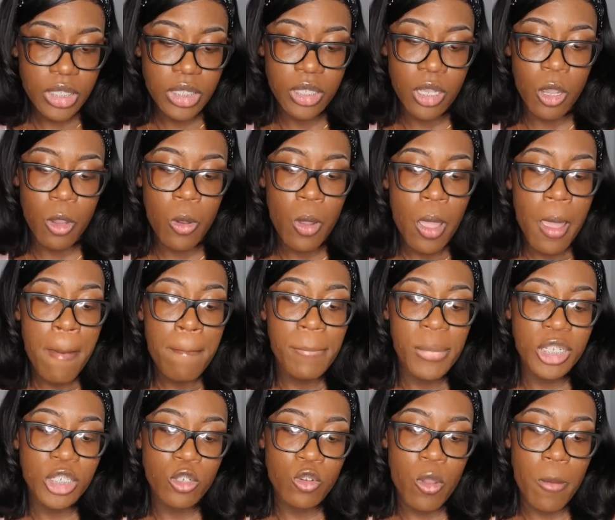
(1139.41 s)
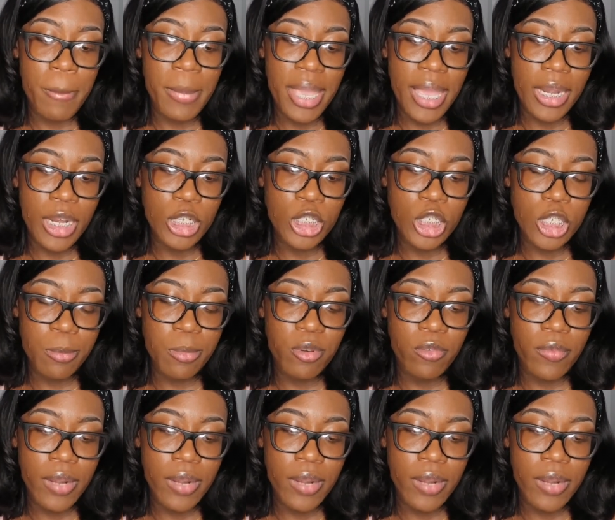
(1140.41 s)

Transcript: So, but you will manage shipping